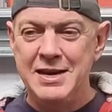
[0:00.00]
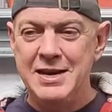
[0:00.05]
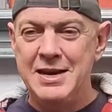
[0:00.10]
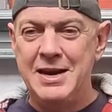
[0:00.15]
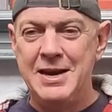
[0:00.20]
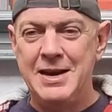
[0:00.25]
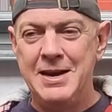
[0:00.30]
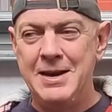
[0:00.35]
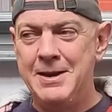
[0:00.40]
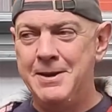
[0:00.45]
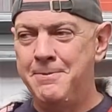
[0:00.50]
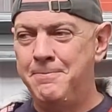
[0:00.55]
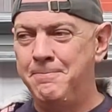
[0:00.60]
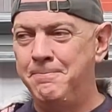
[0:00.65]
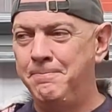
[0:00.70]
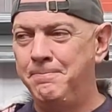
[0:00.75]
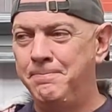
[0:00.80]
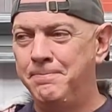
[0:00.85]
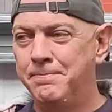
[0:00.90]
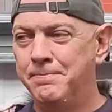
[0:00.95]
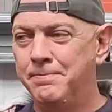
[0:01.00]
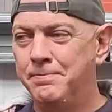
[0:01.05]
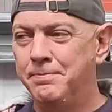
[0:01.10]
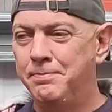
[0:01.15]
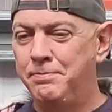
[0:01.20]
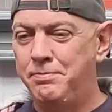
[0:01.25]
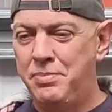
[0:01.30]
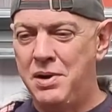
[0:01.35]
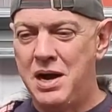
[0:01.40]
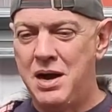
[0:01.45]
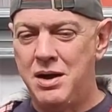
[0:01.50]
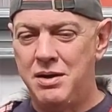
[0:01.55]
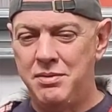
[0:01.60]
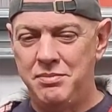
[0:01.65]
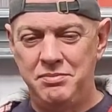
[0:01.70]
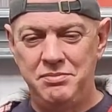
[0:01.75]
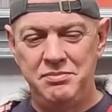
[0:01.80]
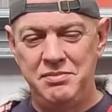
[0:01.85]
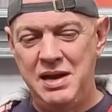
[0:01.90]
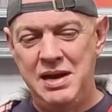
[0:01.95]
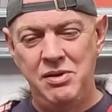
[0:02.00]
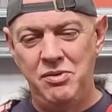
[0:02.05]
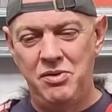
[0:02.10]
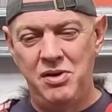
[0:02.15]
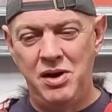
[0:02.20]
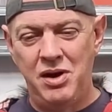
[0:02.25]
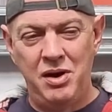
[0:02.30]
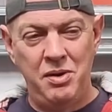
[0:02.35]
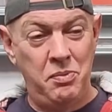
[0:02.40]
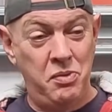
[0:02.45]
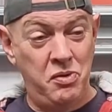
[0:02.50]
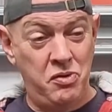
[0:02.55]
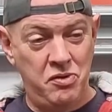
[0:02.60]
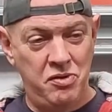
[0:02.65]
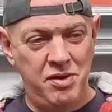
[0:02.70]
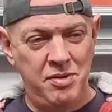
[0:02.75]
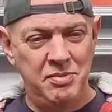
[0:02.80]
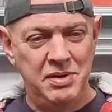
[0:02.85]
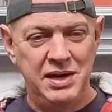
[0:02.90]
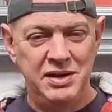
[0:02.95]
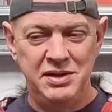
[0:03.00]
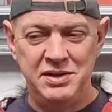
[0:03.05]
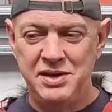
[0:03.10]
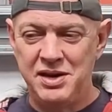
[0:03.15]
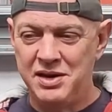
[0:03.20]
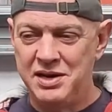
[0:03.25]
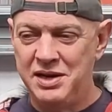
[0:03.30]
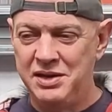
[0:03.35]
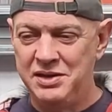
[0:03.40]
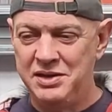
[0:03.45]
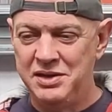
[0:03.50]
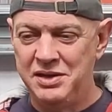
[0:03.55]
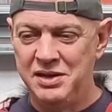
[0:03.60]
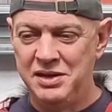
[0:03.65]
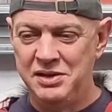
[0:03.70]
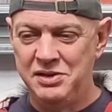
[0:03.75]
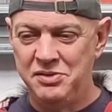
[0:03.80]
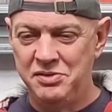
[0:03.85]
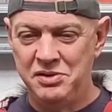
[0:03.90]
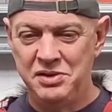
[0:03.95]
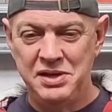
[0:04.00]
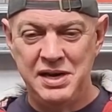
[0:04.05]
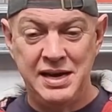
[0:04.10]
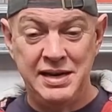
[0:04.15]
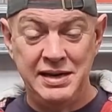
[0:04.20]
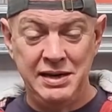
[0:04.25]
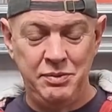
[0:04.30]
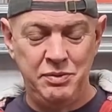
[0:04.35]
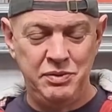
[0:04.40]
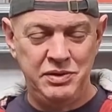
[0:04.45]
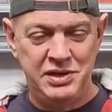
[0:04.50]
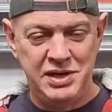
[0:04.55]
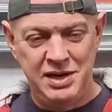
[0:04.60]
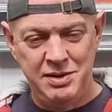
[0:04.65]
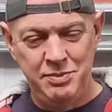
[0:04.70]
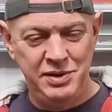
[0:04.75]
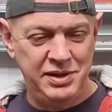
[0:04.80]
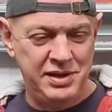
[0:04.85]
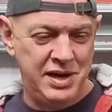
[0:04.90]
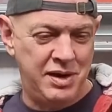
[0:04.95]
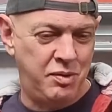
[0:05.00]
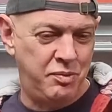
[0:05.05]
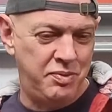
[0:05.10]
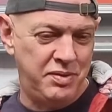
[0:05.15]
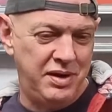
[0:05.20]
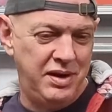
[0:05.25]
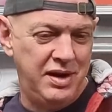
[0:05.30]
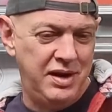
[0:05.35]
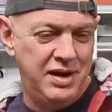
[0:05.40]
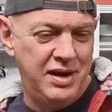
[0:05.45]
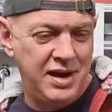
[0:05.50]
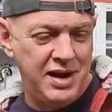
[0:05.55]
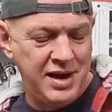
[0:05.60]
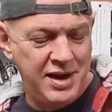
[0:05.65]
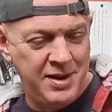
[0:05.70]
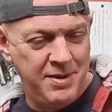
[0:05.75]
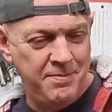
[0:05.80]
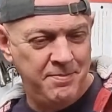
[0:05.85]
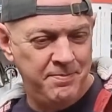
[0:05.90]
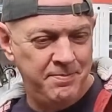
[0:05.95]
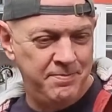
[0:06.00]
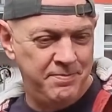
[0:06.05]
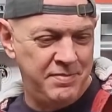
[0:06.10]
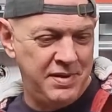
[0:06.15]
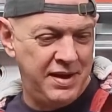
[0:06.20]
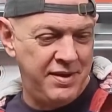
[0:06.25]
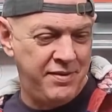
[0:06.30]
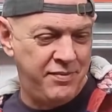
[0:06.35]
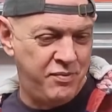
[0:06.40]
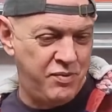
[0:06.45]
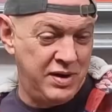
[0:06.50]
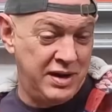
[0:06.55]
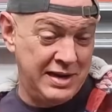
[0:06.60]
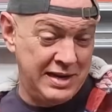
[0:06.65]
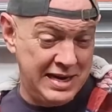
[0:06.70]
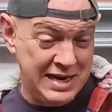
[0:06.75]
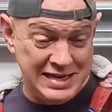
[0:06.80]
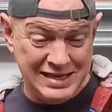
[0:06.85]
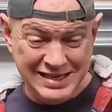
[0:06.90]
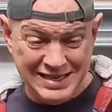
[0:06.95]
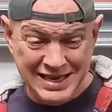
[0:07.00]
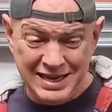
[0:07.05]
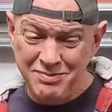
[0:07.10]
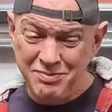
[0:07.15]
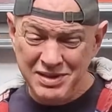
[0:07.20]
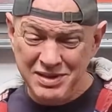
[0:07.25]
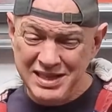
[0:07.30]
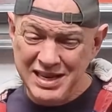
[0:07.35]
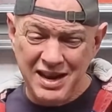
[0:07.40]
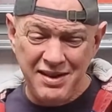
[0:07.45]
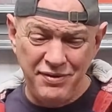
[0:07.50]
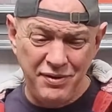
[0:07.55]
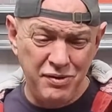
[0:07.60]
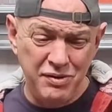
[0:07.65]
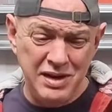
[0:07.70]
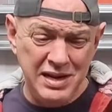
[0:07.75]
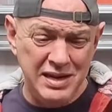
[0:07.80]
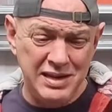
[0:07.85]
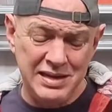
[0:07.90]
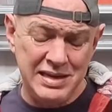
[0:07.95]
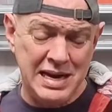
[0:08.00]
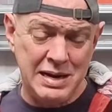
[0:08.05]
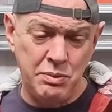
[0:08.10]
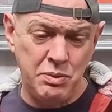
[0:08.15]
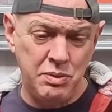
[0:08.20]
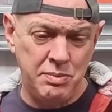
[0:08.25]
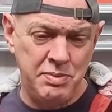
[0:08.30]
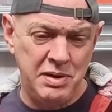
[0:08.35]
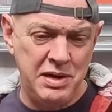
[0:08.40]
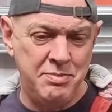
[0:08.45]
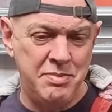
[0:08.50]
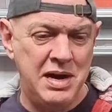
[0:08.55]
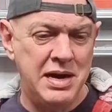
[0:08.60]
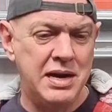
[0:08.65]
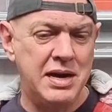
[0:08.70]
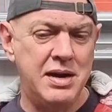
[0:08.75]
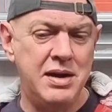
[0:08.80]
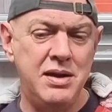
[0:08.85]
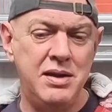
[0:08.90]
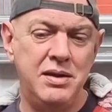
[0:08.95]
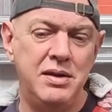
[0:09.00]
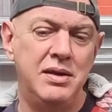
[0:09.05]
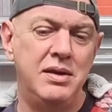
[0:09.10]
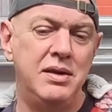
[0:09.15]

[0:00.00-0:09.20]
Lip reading: But hell or high water, I'm getting stuck into this on the Saturday with Jamie's help. If we can get some stuff on it, that would be mega.